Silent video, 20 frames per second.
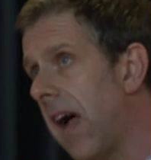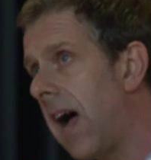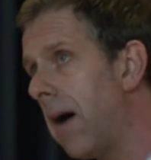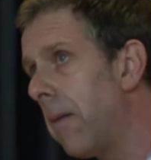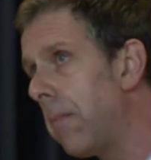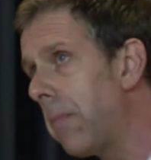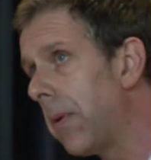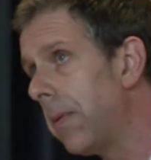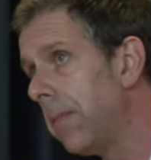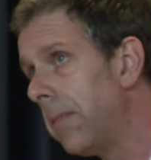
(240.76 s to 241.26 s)

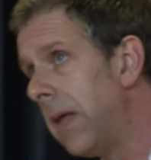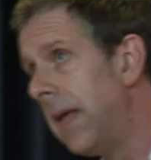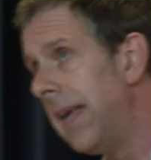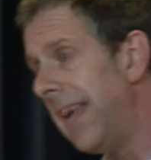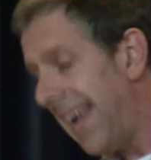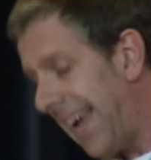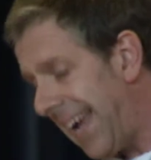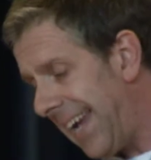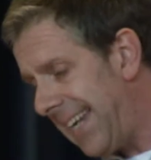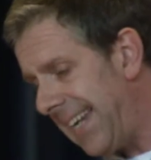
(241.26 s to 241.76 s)
up,
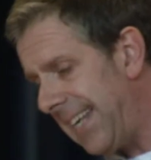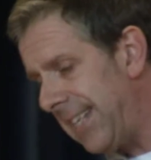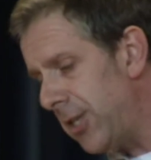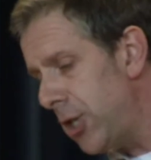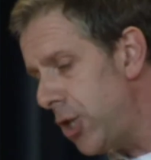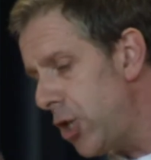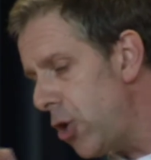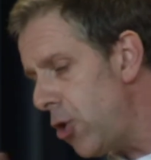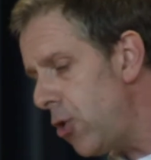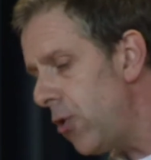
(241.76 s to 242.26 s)
it
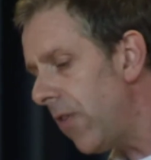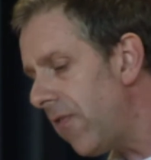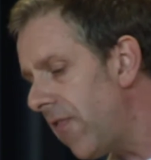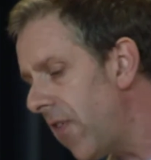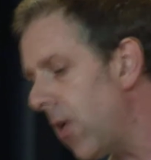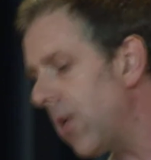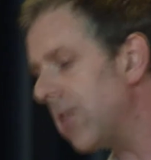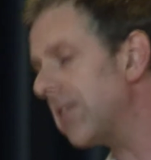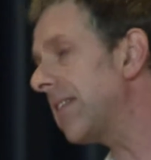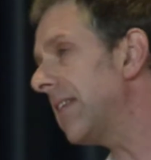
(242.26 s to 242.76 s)
is
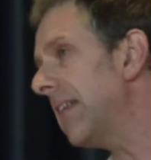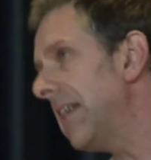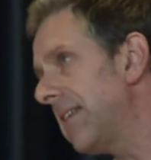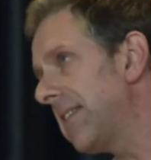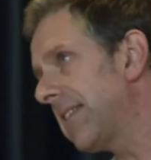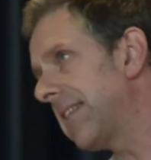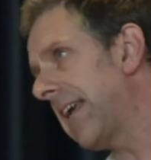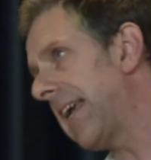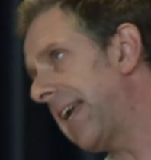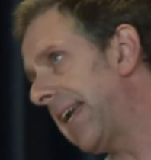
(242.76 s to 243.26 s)
universally
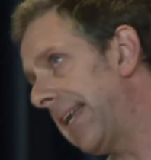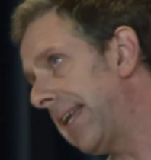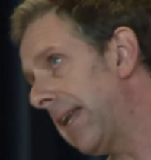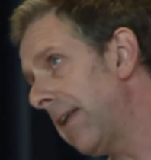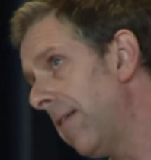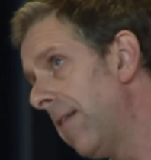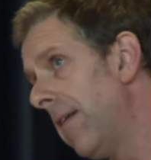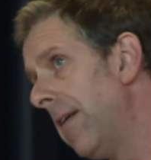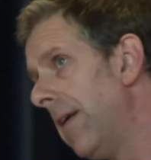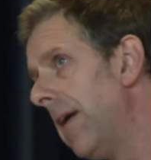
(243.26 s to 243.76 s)

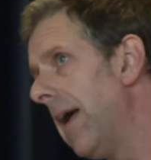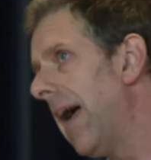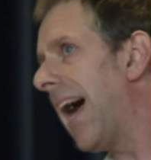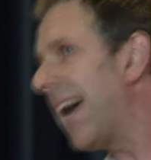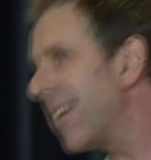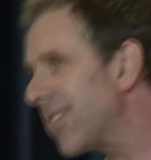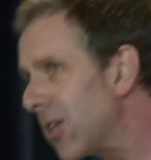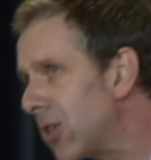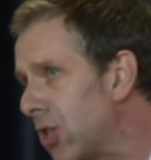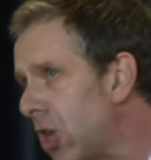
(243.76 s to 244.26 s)
seen
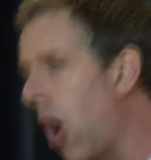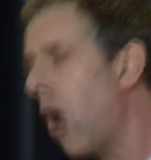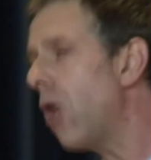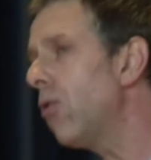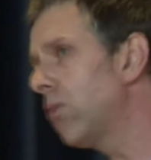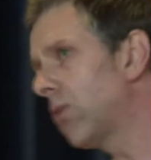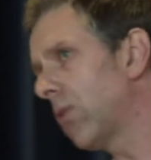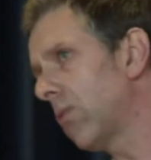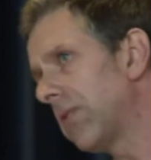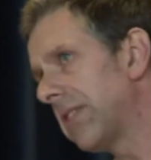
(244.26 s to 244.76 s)
as a
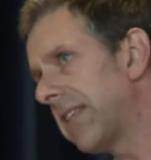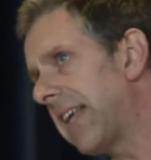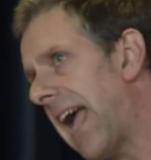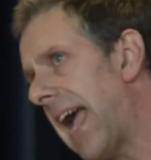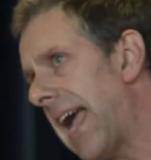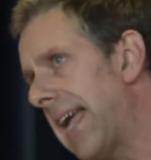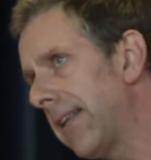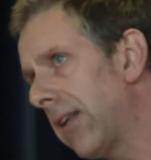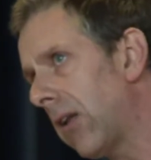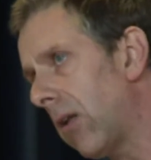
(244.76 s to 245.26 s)
total
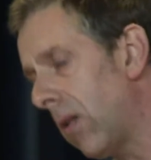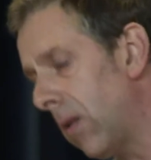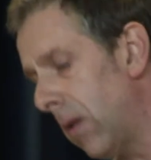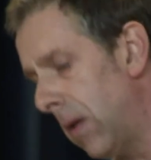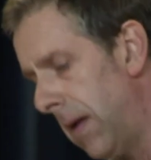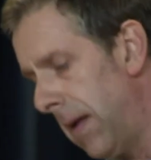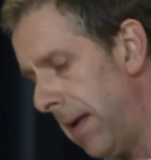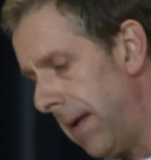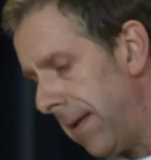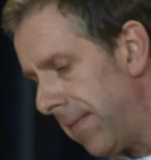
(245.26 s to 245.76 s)

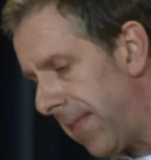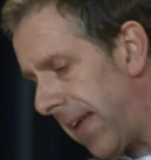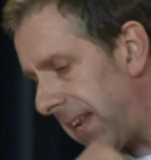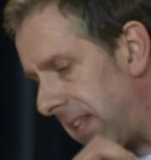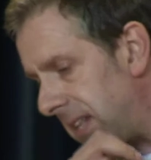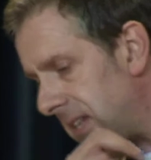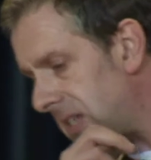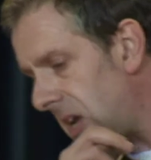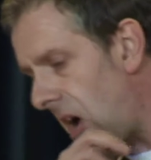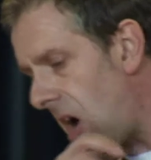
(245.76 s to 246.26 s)
scandal that
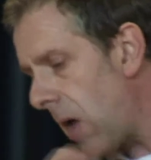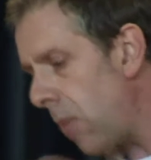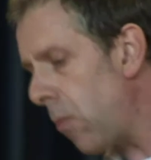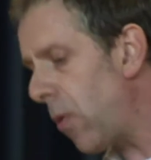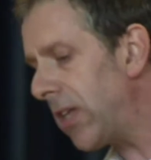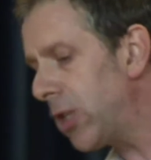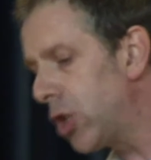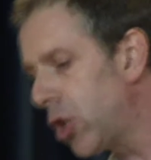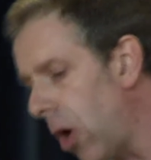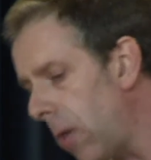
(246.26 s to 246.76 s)
at a time
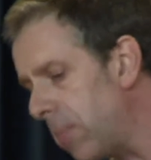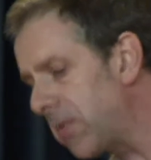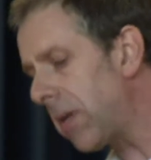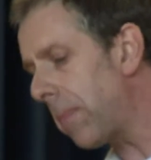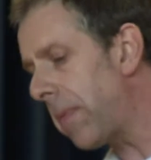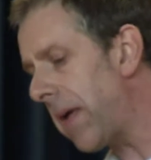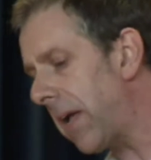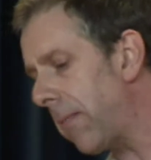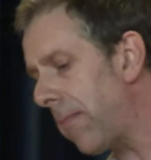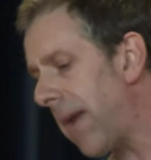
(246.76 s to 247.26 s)
when jobs are
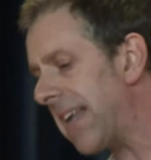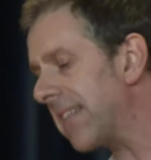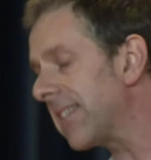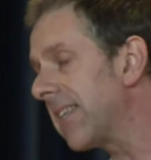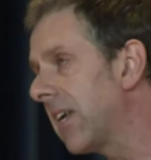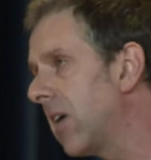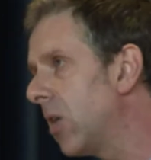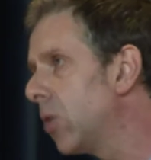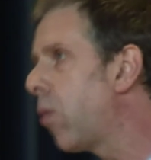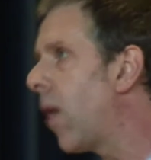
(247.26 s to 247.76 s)
being
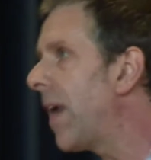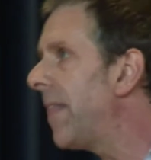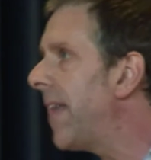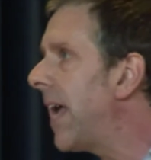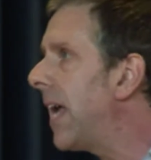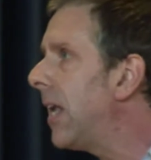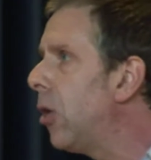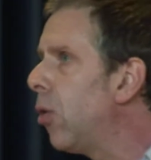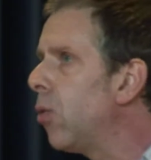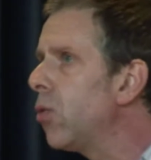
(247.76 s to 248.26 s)
massacred, when
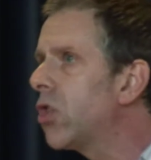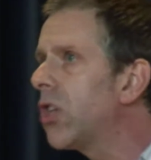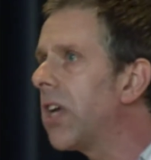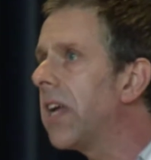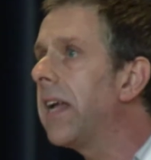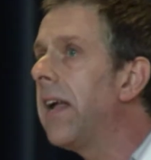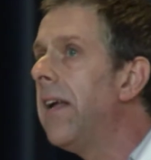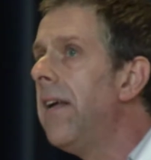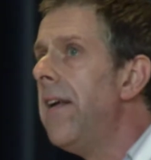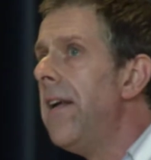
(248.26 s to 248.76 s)
they're
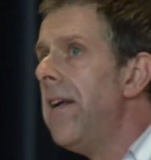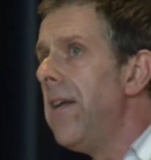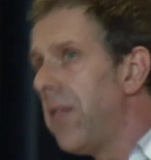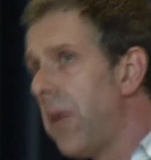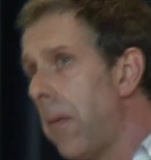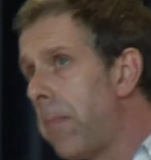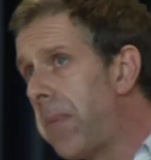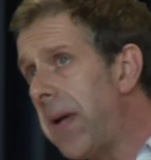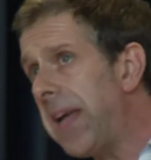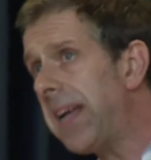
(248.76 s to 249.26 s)
launching
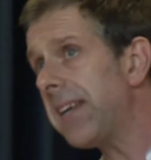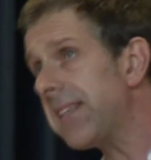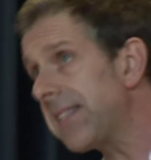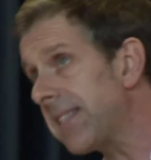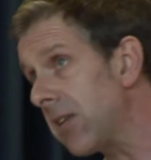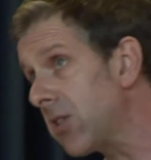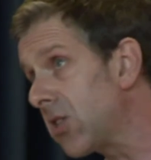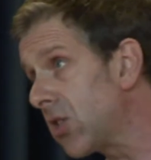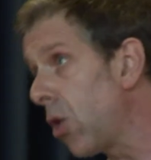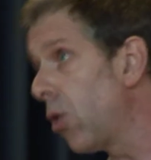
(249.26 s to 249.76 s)
the
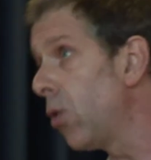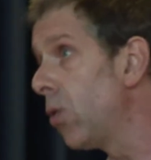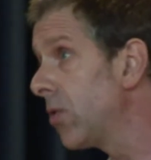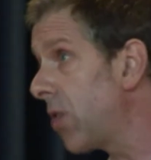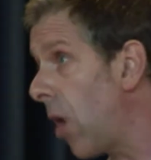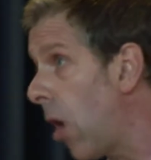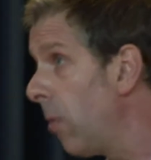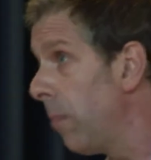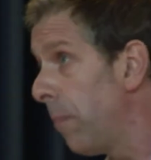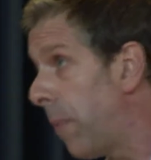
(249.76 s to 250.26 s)
biggest
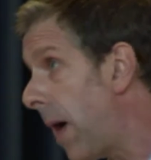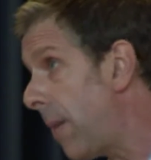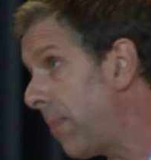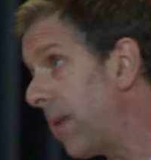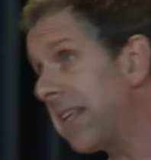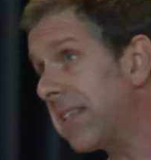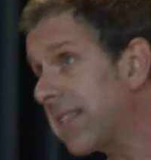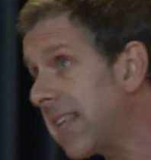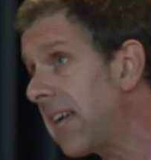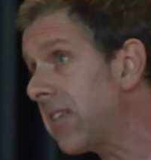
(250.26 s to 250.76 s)
assault on
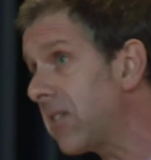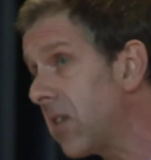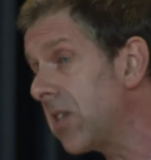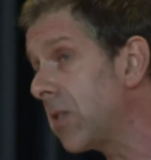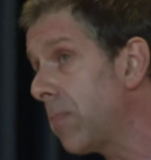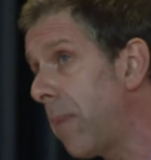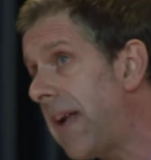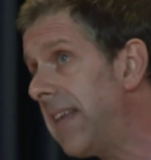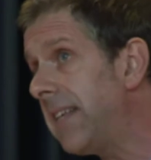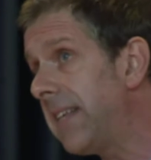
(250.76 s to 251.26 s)
public sector
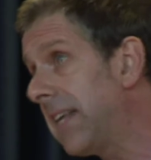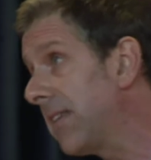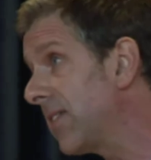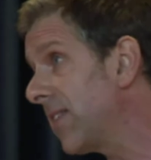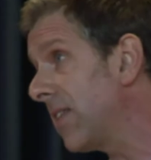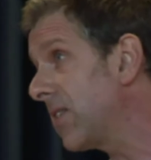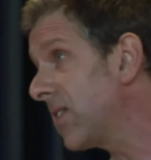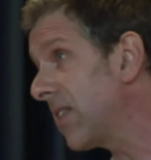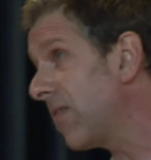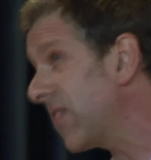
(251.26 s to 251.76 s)
spending
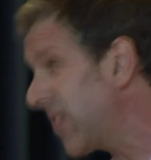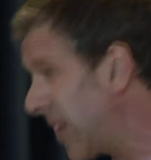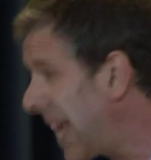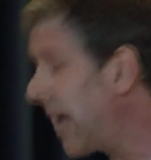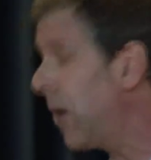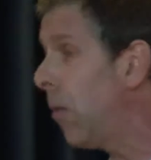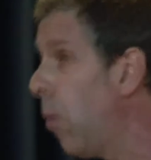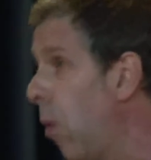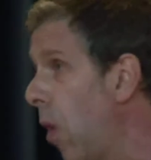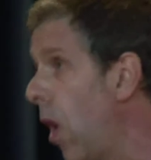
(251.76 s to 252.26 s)
since the
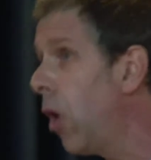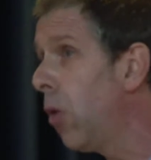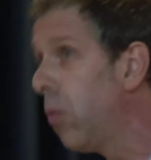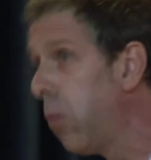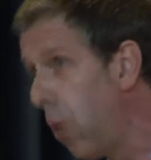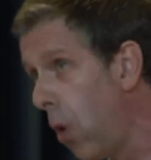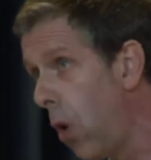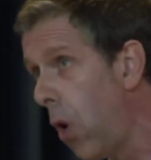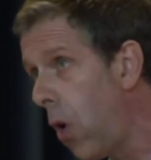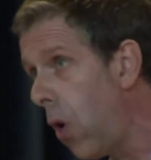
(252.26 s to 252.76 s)
Second
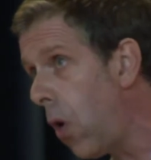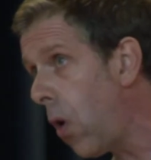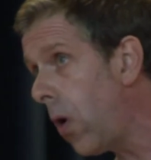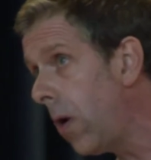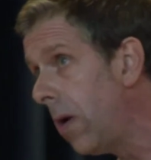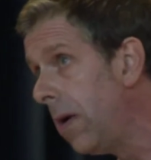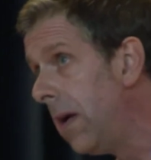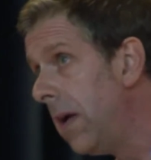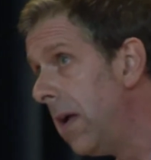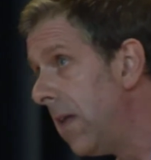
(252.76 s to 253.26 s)
World War,